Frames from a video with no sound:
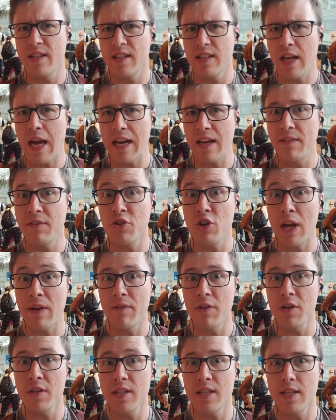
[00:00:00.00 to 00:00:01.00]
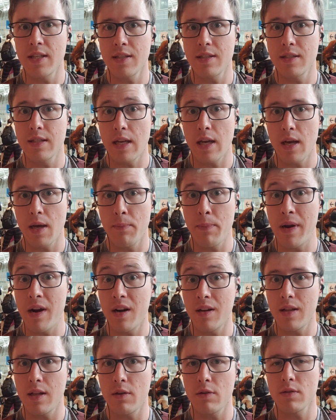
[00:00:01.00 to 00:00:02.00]
kind of traverses,
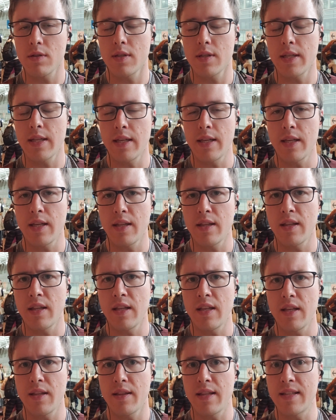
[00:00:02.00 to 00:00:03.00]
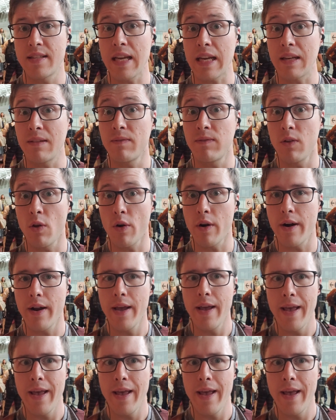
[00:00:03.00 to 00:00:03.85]
parallels the second floor,